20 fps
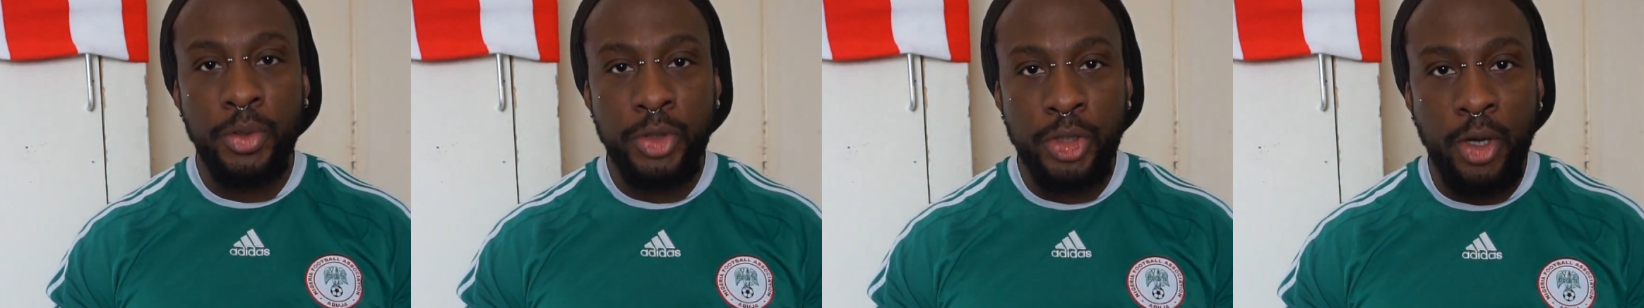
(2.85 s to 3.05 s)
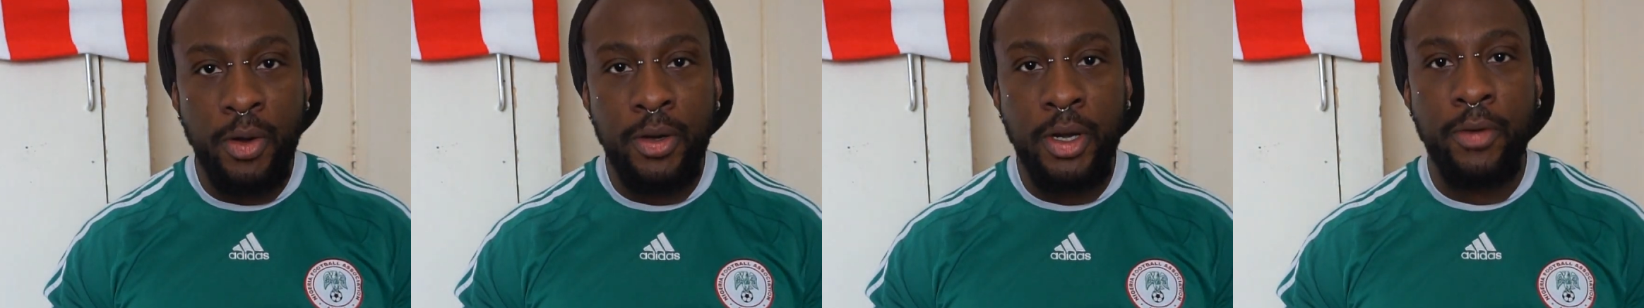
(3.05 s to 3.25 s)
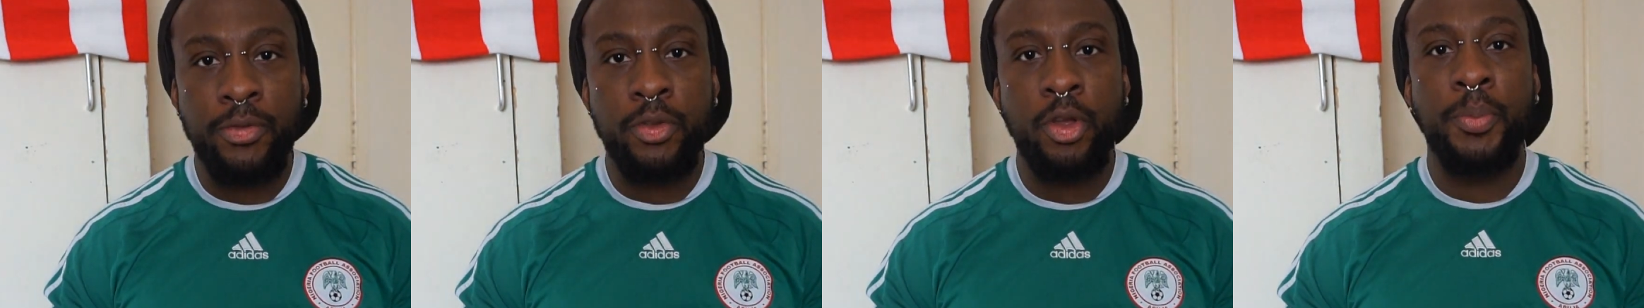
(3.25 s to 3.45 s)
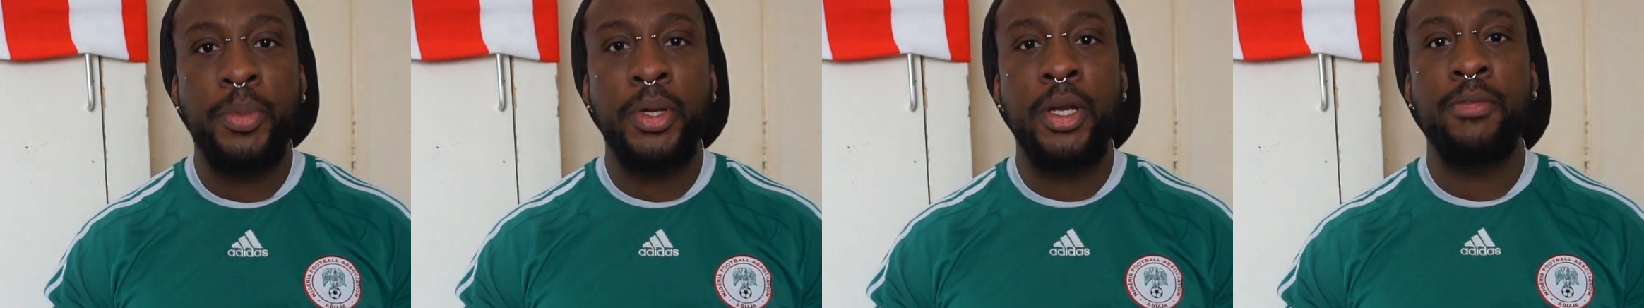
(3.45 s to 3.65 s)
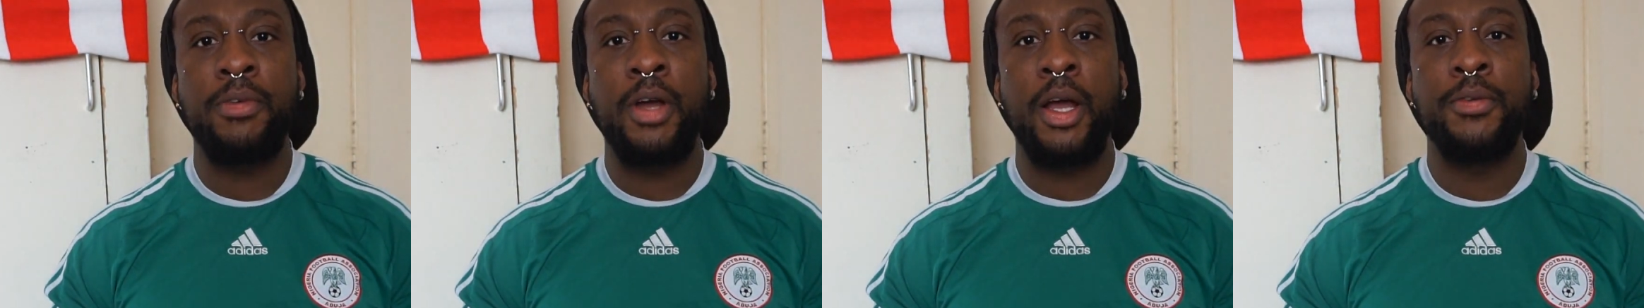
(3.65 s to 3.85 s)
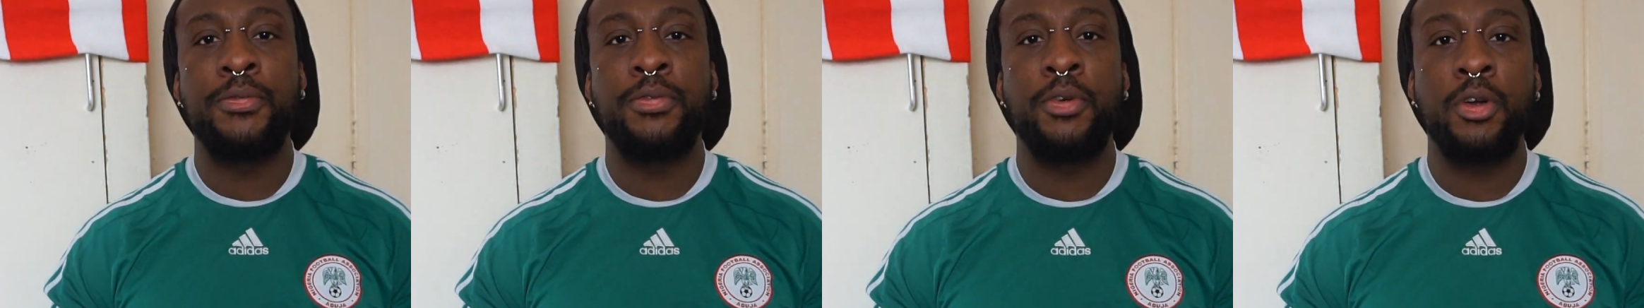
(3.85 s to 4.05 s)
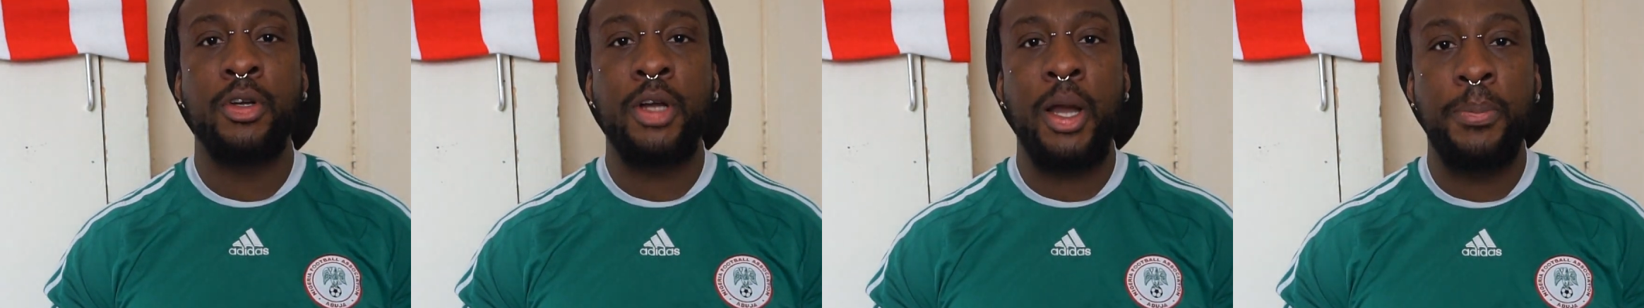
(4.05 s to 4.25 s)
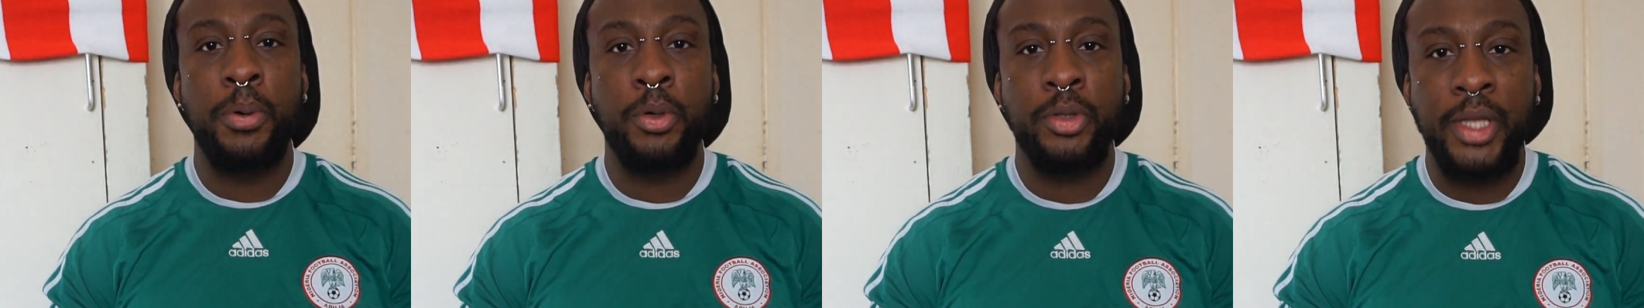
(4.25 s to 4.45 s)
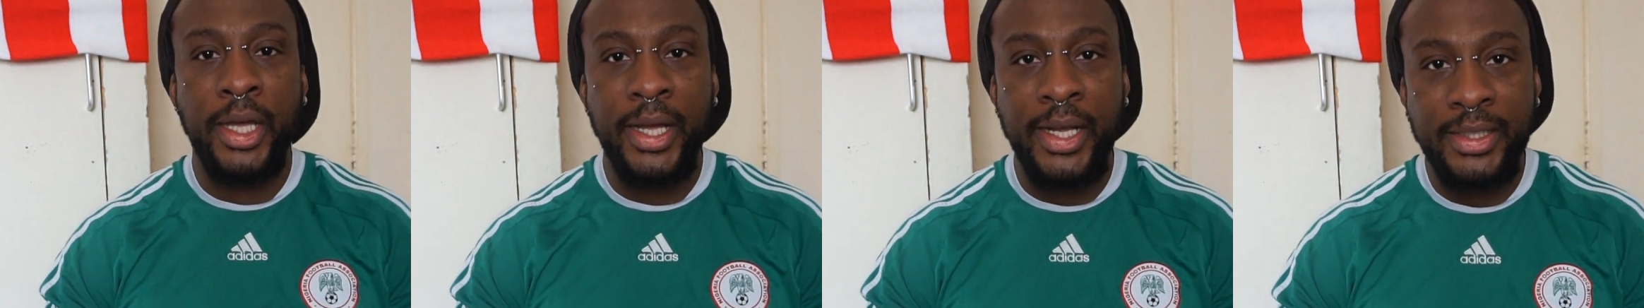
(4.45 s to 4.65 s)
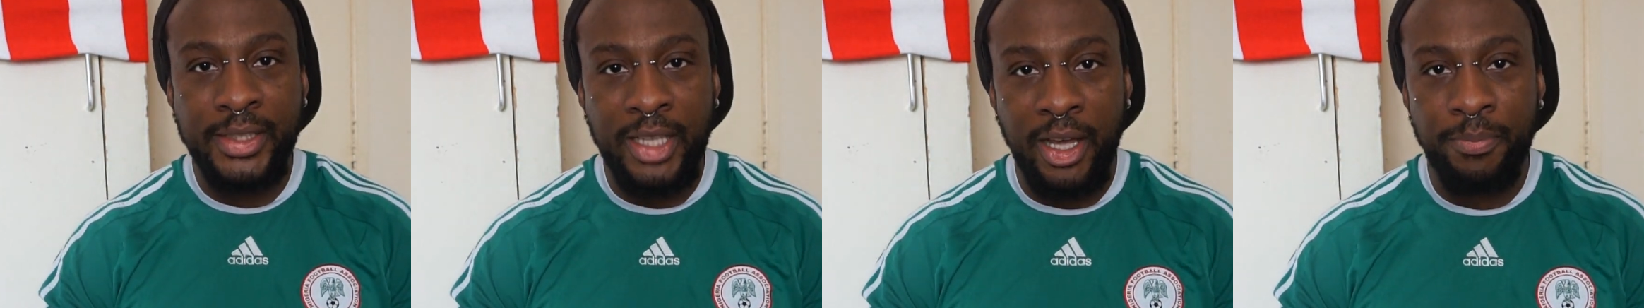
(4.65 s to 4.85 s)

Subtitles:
Sorry I've not been around for a couple of days.